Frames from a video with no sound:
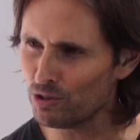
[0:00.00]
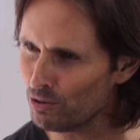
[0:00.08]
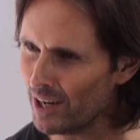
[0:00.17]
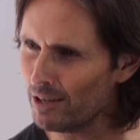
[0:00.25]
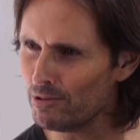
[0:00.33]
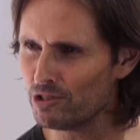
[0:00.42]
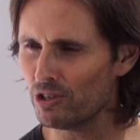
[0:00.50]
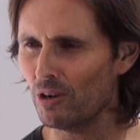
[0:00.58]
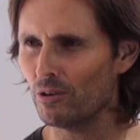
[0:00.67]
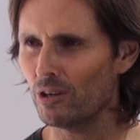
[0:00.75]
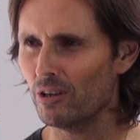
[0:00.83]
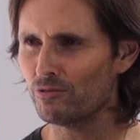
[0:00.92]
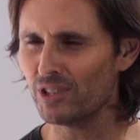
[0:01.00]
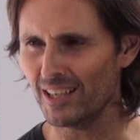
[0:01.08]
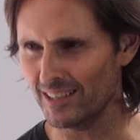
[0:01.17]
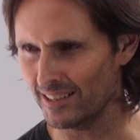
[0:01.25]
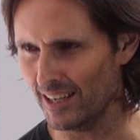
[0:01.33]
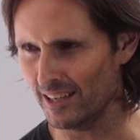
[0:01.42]
direct result of
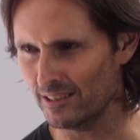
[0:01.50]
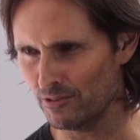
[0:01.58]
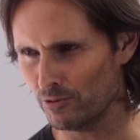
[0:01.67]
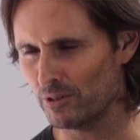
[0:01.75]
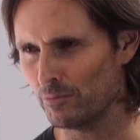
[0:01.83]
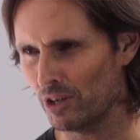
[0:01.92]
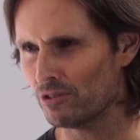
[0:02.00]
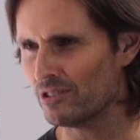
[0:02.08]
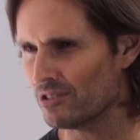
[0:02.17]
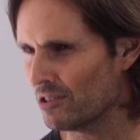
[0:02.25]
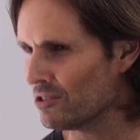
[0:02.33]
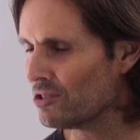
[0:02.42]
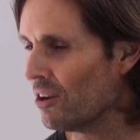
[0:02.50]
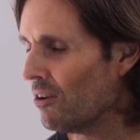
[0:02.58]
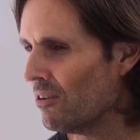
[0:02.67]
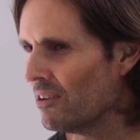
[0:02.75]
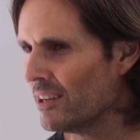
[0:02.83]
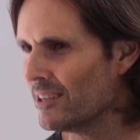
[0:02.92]
shutting down different emotions in the
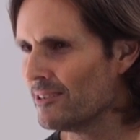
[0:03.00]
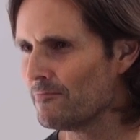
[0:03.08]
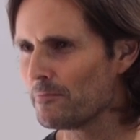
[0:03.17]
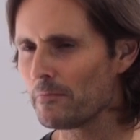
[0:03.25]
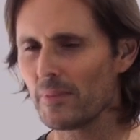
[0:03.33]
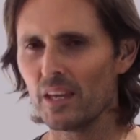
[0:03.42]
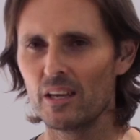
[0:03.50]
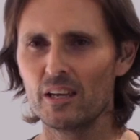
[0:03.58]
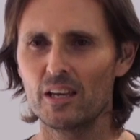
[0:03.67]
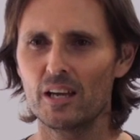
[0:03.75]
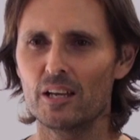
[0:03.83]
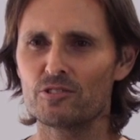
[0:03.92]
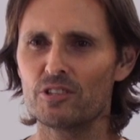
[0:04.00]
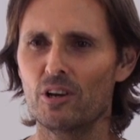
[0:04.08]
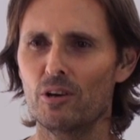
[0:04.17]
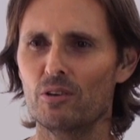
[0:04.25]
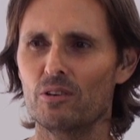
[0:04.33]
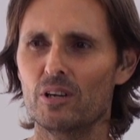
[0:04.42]
soul. And
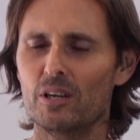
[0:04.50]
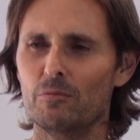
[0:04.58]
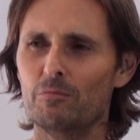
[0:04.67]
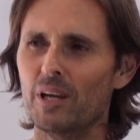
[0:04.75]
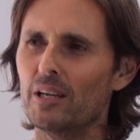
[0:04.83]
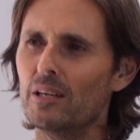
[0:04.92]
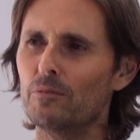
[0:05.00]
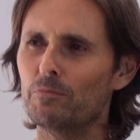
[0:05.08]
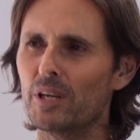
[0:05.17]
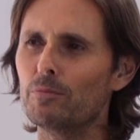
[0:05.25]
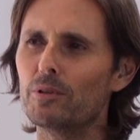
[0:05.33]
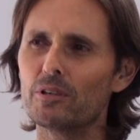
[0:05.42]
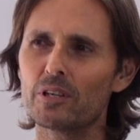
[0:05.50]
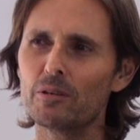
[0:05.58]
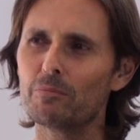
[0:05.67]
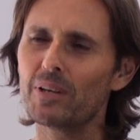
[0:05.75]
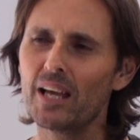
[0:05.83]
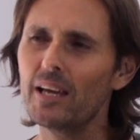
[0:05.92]
so many people are
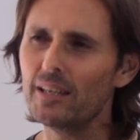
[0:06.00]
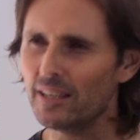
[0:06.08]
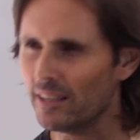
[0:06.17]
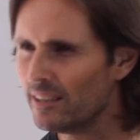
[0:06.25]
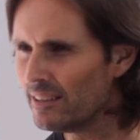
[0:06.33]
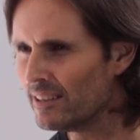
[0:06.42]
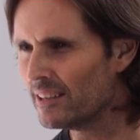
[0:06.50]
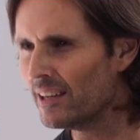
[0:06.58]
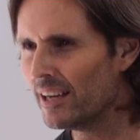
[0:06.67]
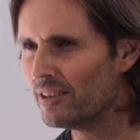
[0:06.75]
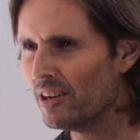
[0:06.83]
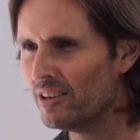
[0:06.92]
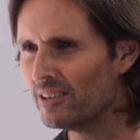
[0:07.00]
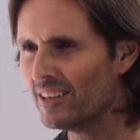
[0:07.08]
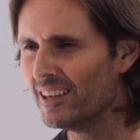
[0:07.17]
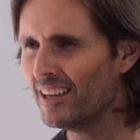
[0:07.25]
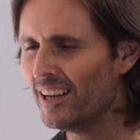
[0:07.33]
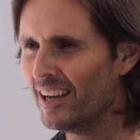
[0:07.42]
complaining that they don't,
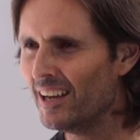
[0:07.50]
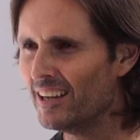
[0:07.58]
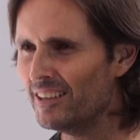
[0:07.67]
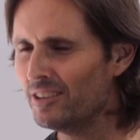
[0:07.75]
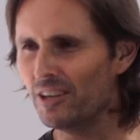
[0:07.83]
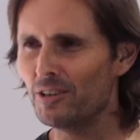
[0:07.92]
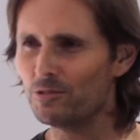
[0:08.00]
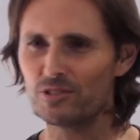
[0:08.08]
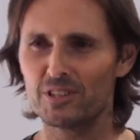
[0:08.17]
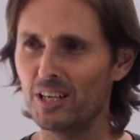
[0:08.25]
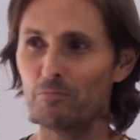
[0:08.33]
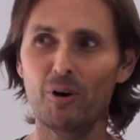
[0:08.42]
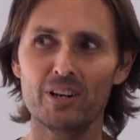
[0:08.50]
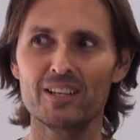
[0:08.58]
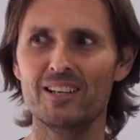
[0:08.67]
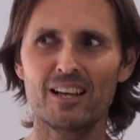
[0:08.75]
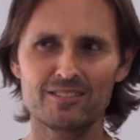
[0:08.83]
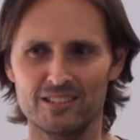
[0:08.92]
you know, their body
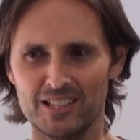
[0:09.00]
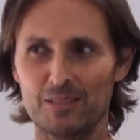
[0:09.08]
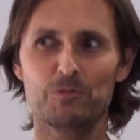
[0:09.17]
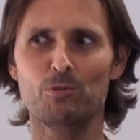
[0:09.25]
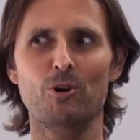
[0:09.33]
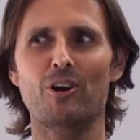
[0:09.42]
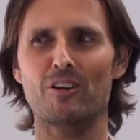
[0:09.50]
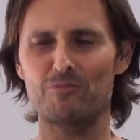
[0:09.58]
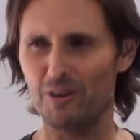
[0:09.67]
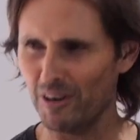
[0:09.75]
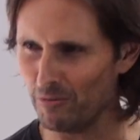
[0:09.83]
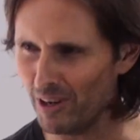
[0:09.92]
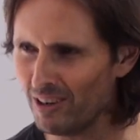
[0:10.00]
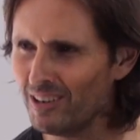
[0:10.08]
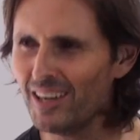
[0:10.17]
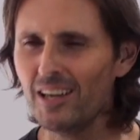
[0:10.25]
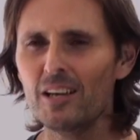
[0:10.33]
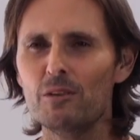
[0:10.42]
doesn't seem to work very
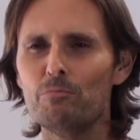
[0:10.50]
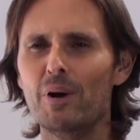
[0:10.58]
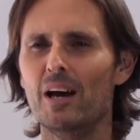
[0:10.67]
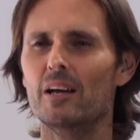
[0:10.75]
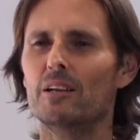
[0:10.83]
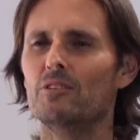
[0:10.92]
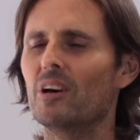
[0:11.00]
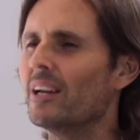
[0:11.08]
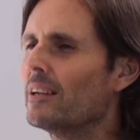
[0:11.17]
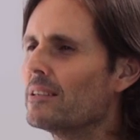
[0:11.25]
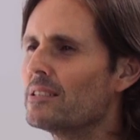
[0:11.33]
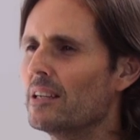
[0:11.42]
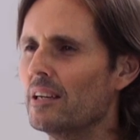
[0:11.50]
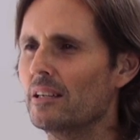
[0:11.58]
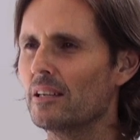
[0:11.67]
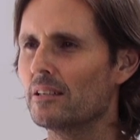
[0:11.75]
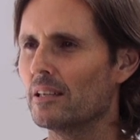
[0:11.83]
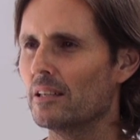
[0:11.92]
well, but not
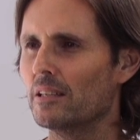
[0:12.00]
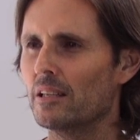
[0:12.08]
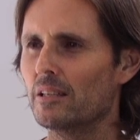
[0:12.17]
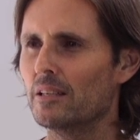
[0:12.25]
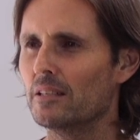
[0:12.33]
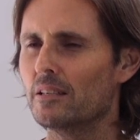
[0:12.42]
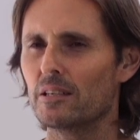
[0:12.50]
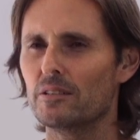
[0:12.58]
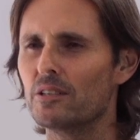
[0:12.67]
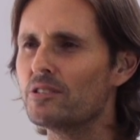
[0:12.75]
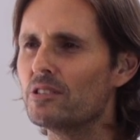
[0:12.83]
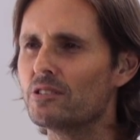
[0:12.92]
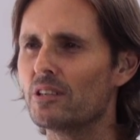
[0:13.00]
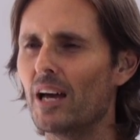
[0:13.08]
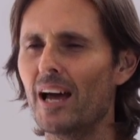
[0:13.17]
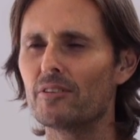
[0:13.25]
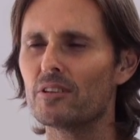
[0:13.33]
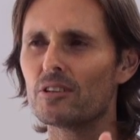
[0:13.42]
understanding that this is
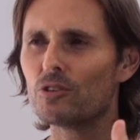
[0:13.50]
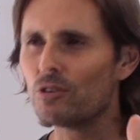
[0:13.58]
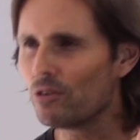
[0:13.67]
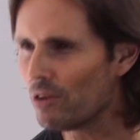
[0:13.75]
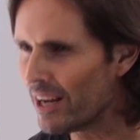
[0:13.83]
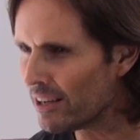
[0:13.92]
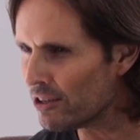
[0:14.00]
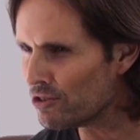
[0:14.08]
under the direct